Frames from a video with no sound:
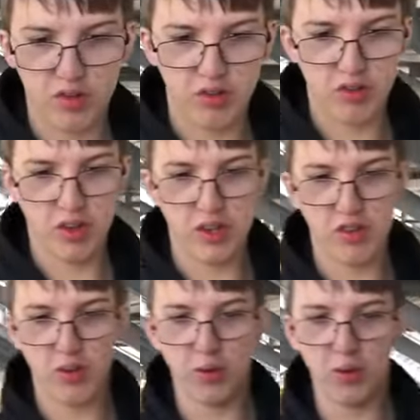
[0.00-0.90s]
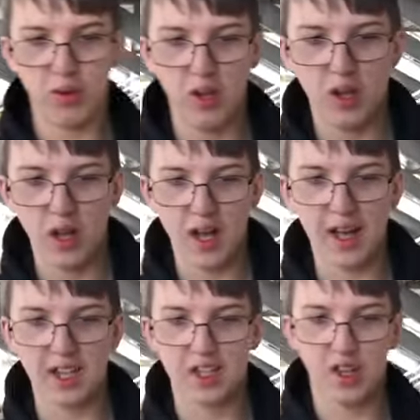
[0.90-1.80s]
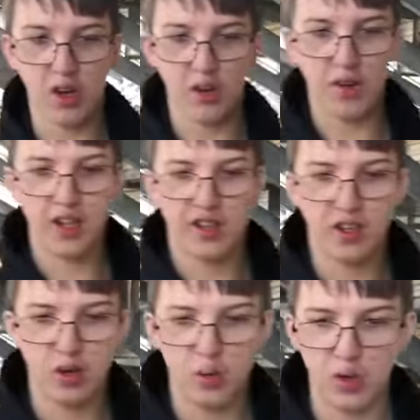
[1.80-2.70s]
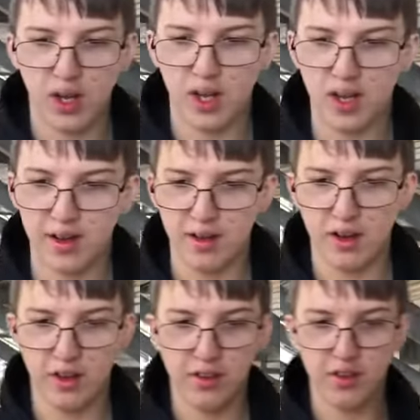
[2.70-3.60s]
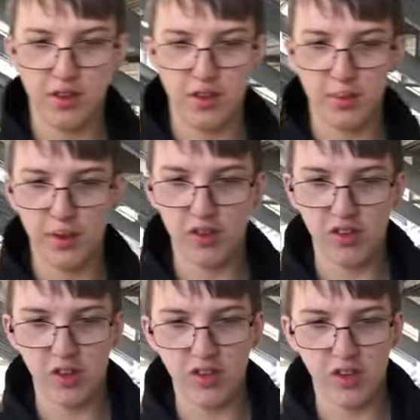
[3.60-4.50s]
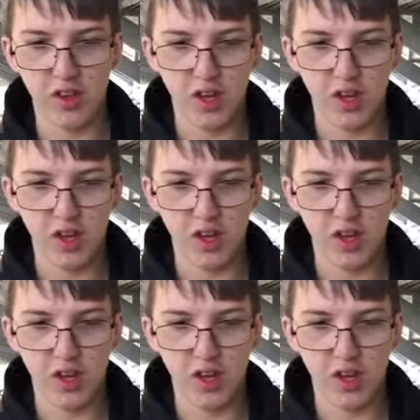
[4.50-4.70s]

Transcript: Judicial Act of 1801, an unsuspicious